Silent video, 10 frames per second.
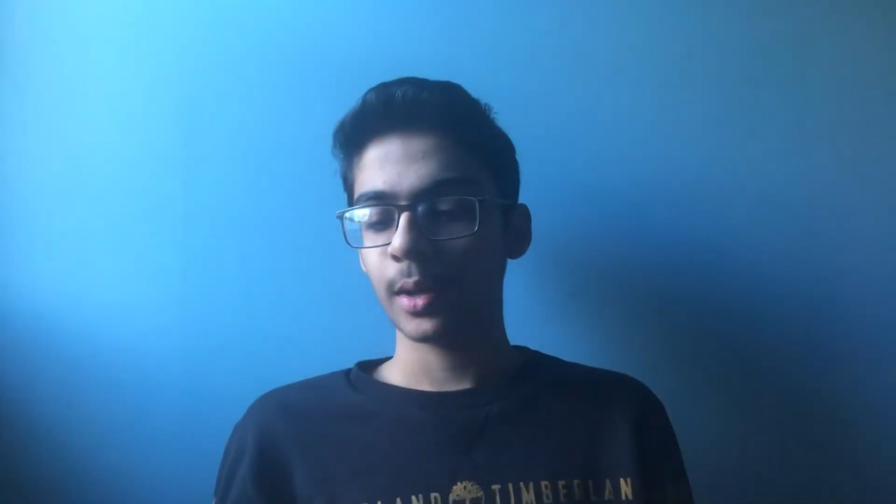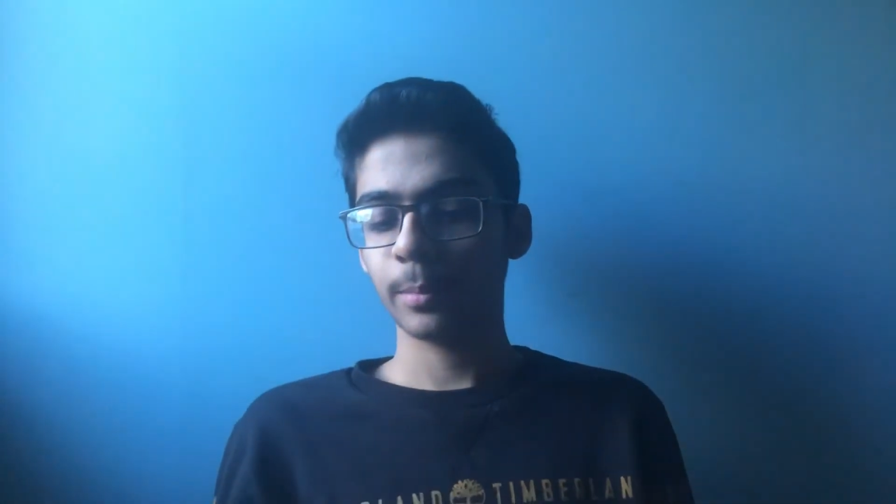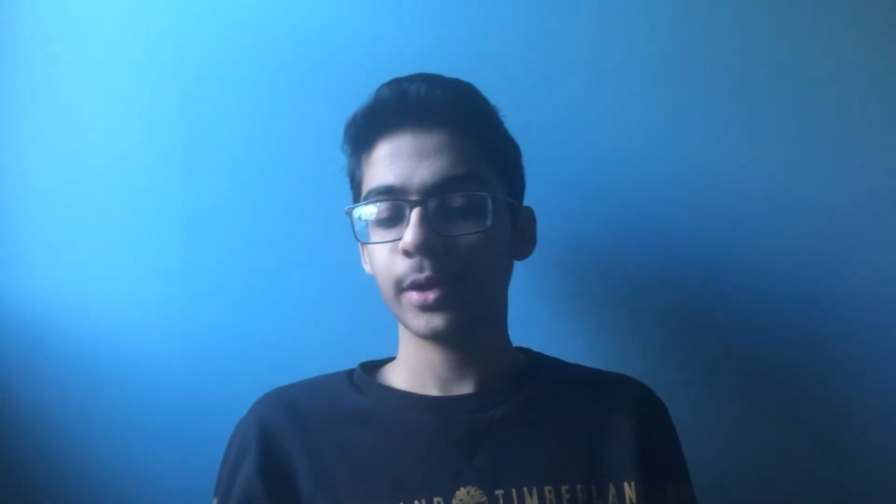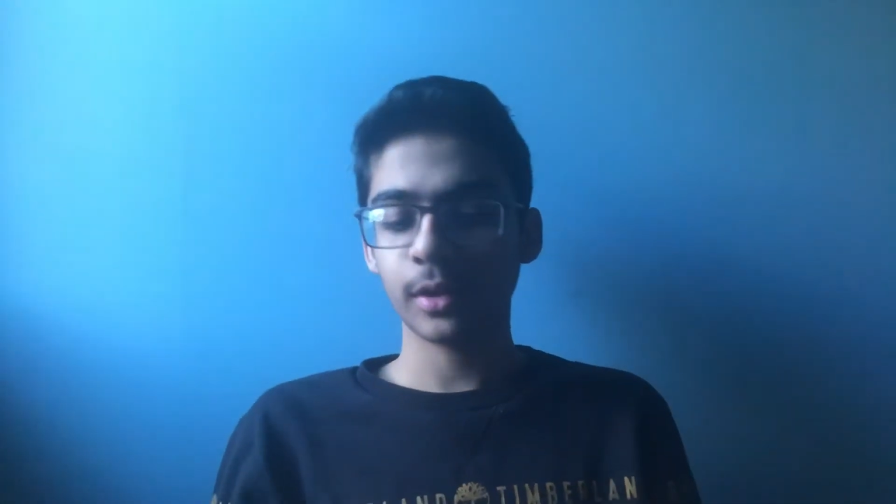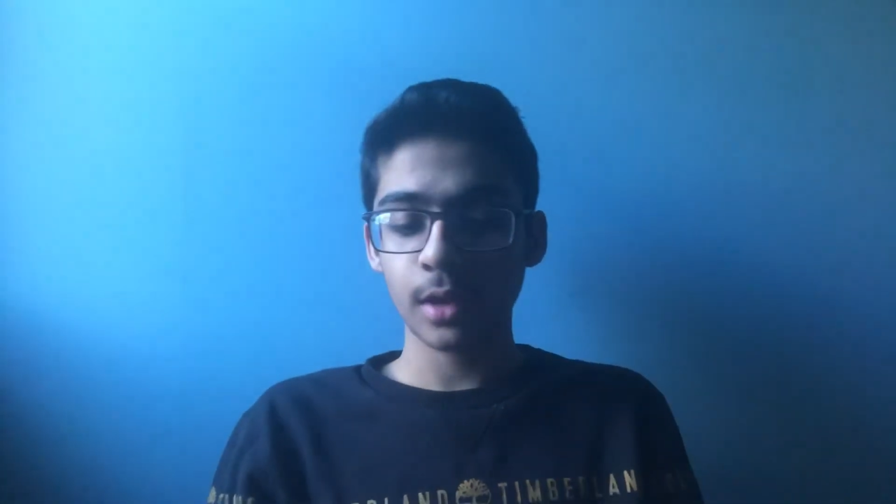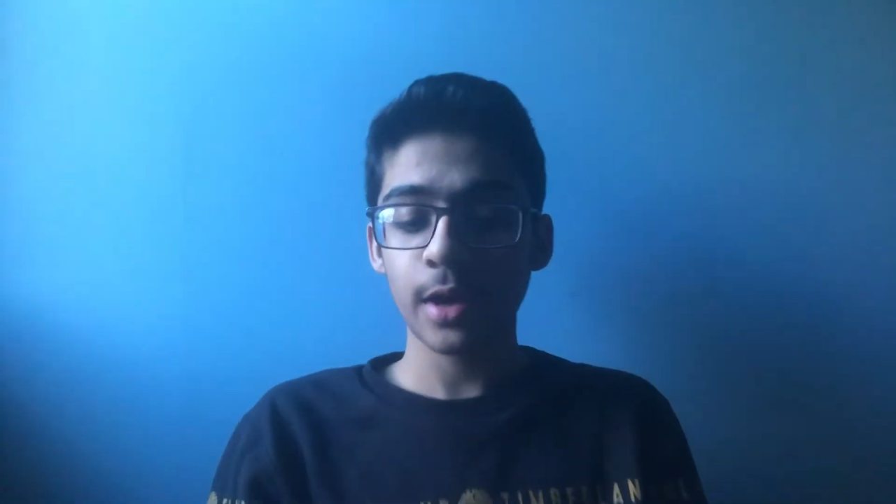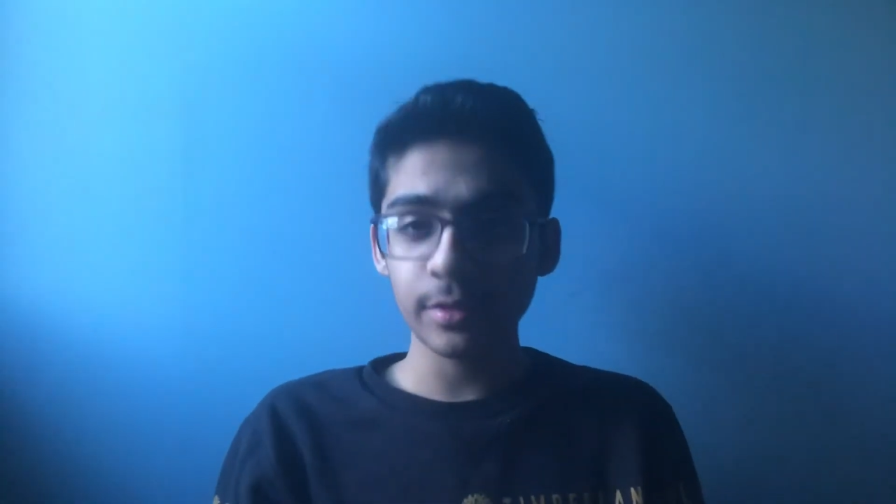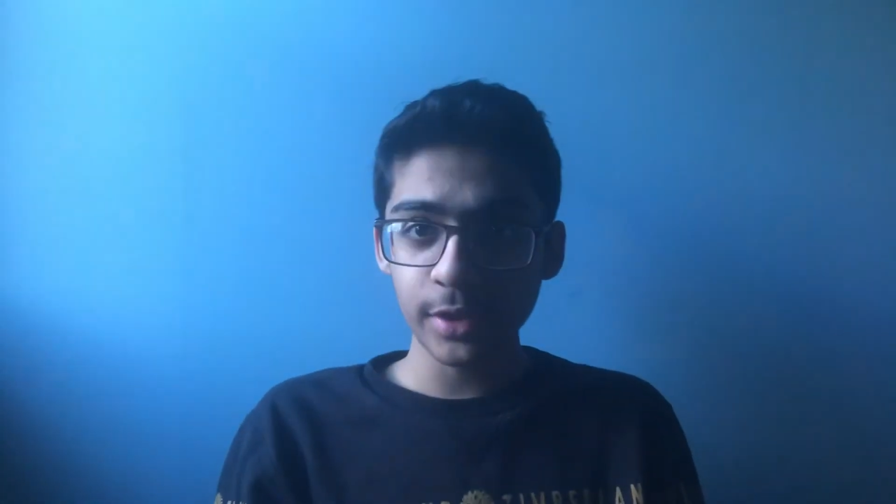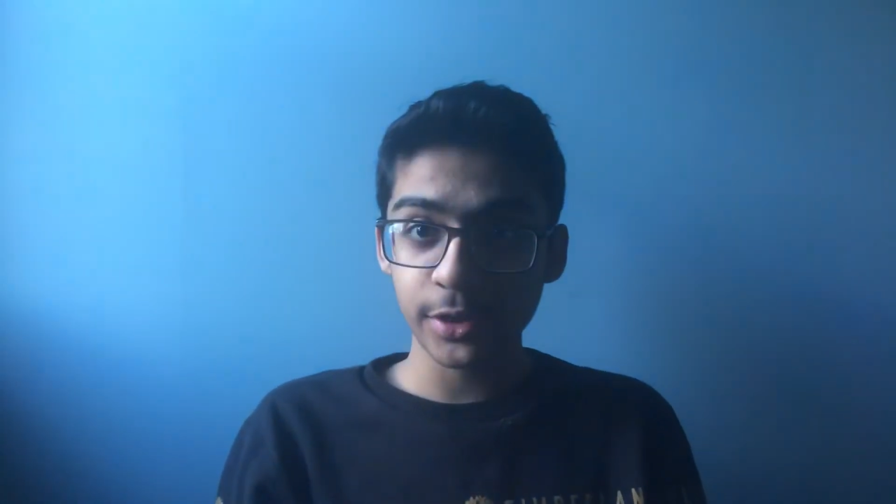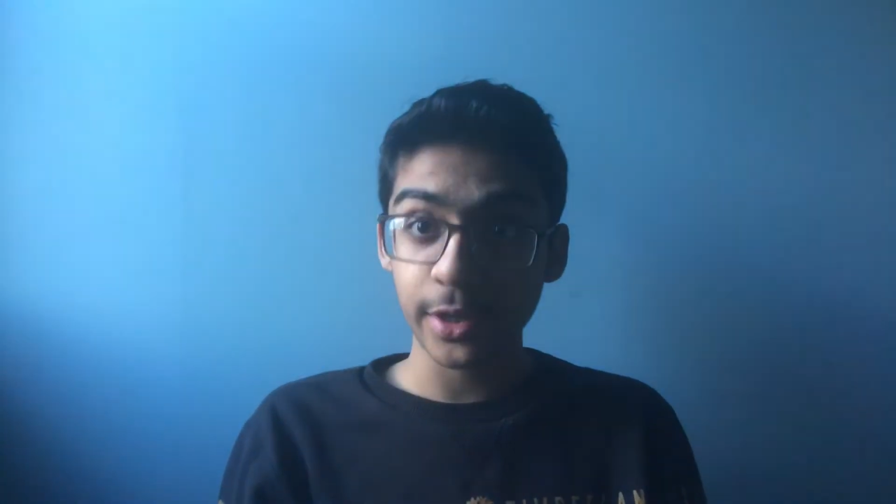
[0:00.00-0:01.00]
But a lot of
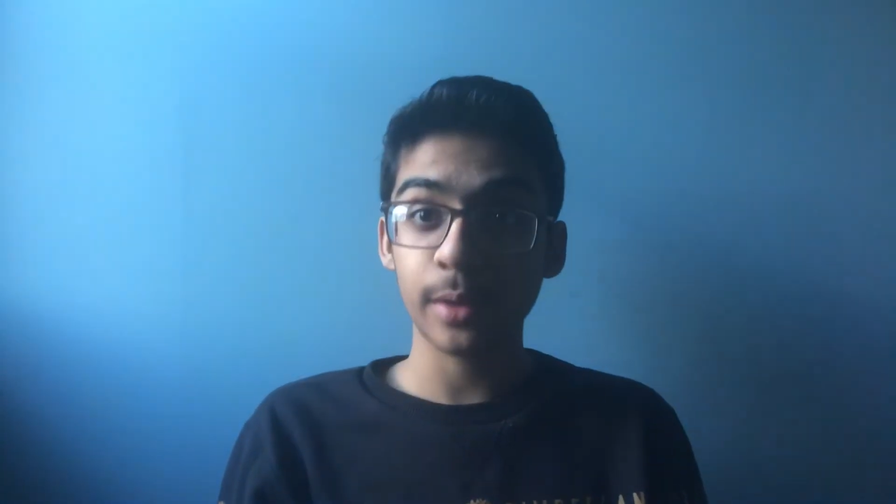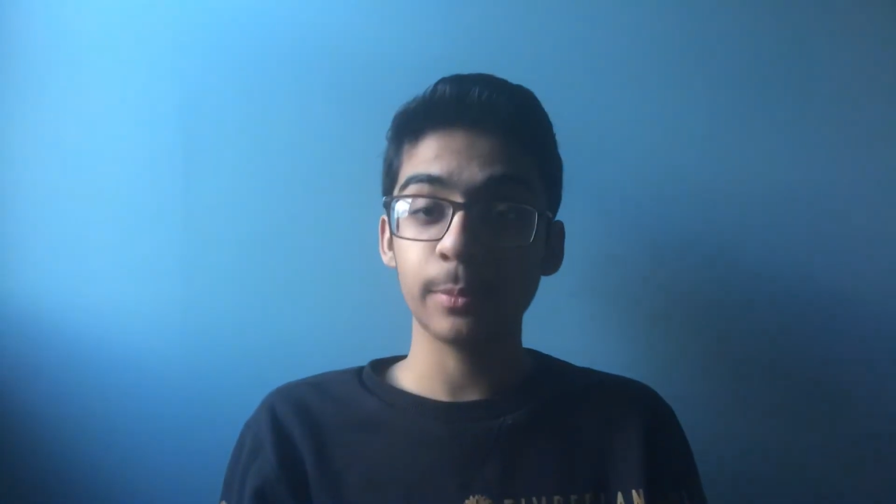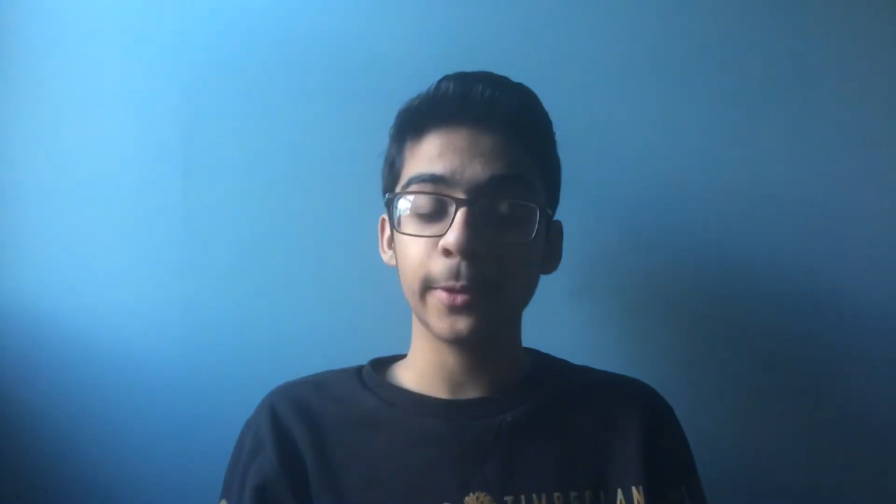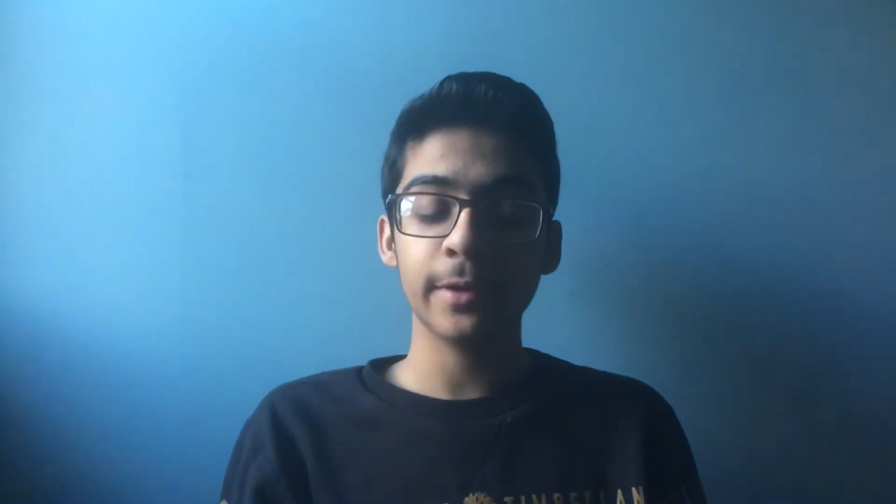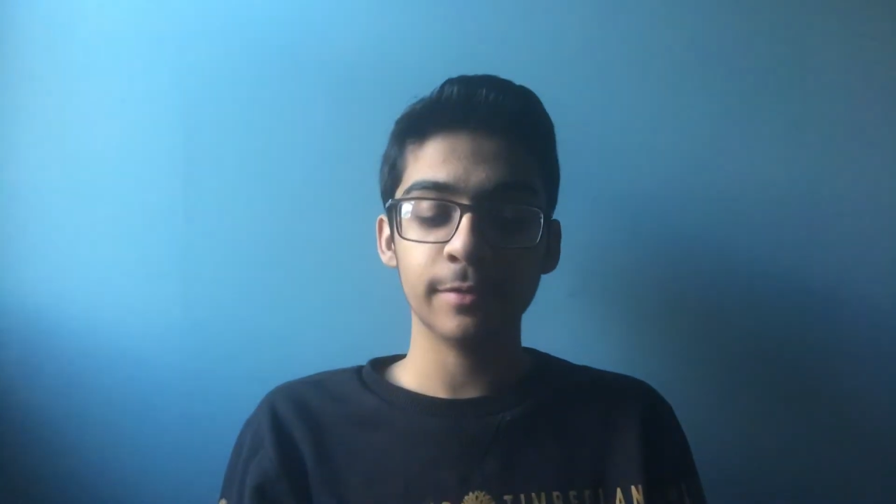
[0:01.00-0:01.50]
the jailbreak